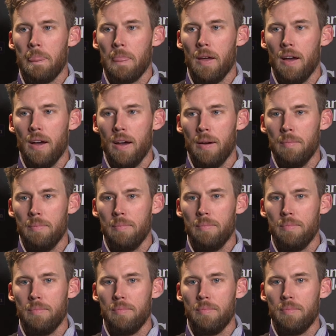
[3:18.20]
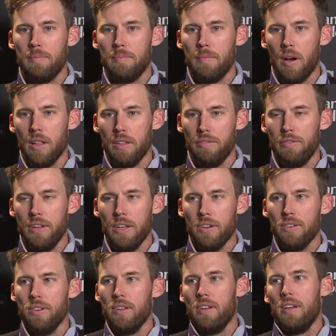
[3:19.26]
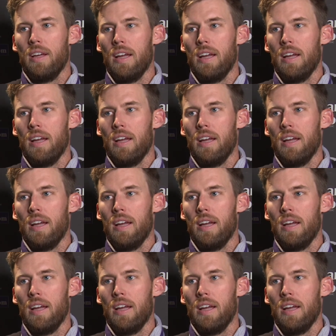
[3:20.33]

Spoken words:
on the field.